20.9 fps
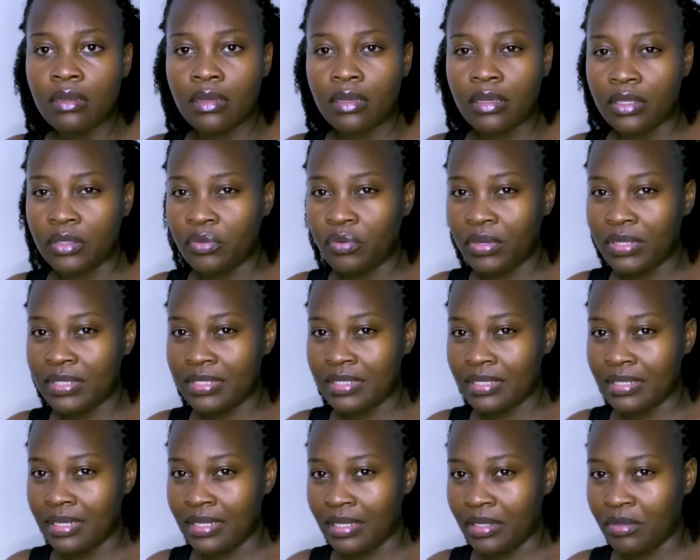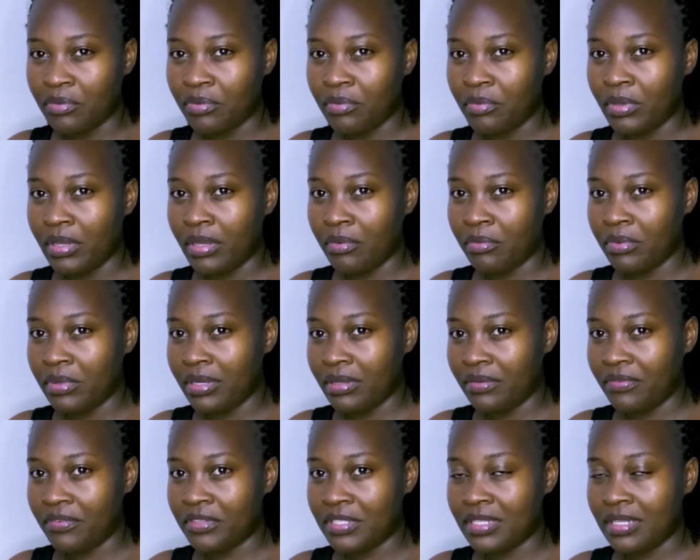it wasn't like we are really
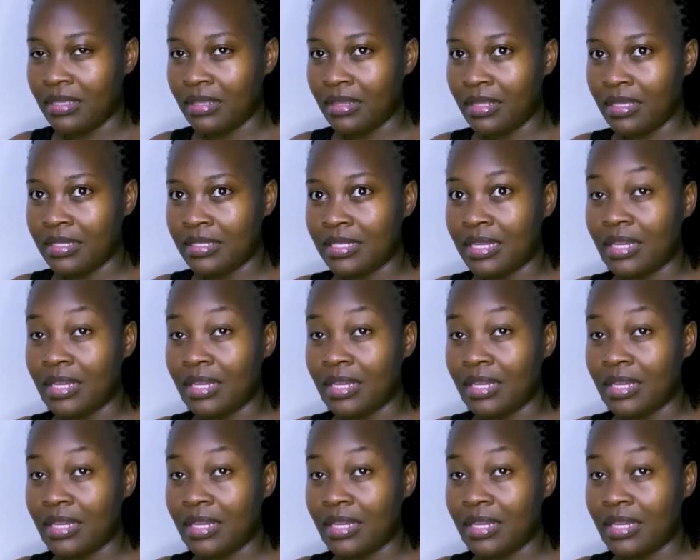forcing things.